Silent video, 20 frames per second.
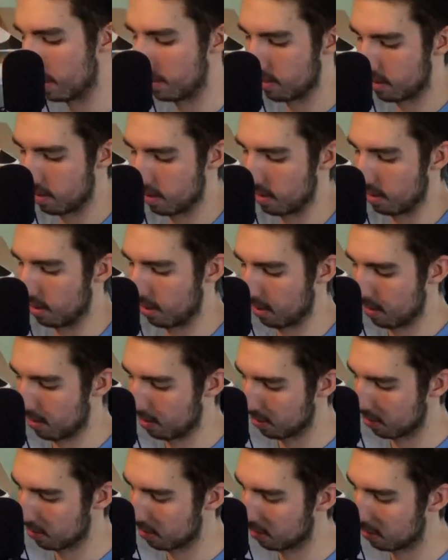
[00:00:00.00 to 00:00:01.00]
into
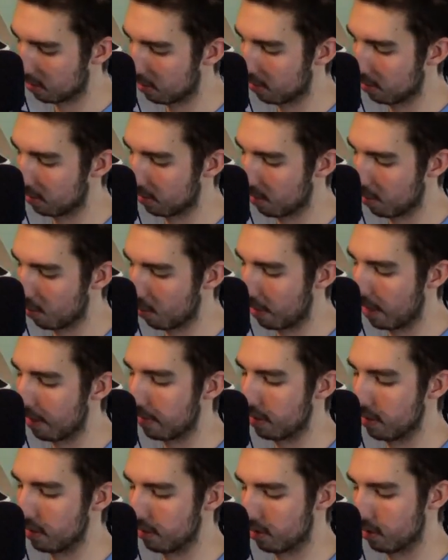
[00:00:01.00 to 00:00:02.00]

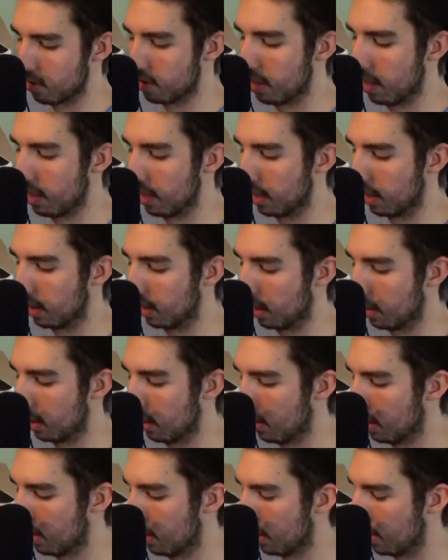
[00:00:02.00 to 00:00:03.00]
whatever it is you're studying
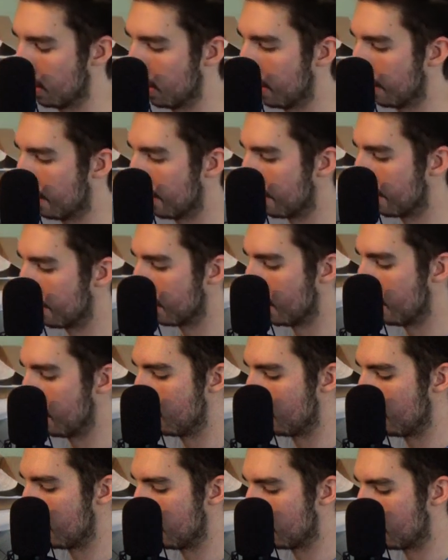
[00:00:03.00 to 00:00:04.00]

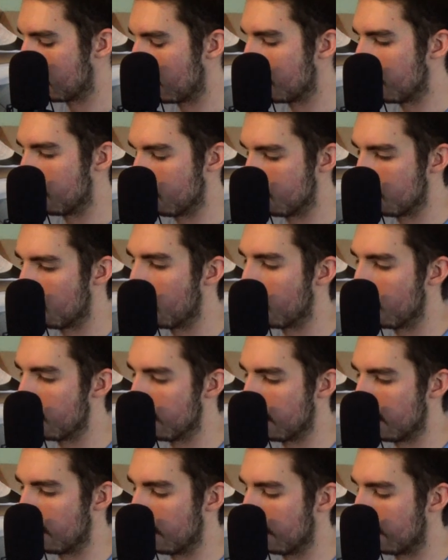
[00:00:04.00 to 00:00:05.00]
is so much more
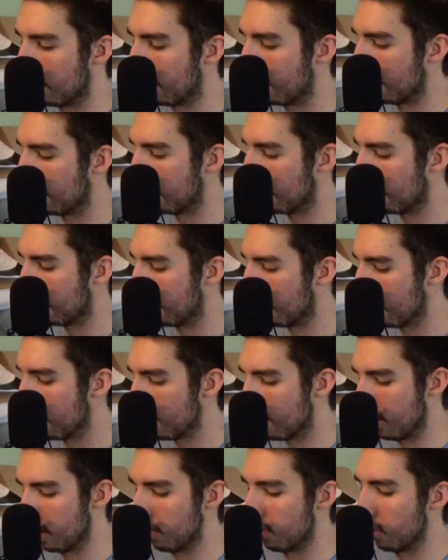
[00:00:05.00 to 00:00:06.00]
than
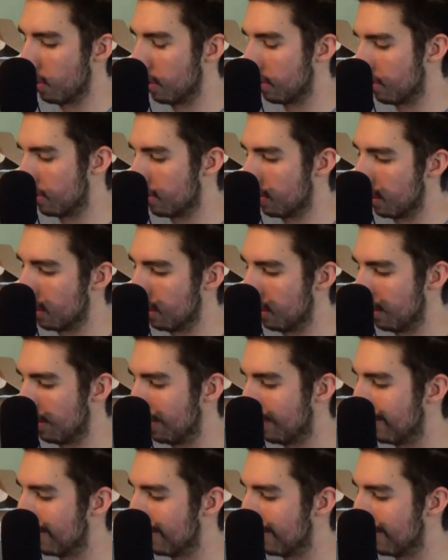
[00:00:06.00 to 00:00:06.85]
if you had studied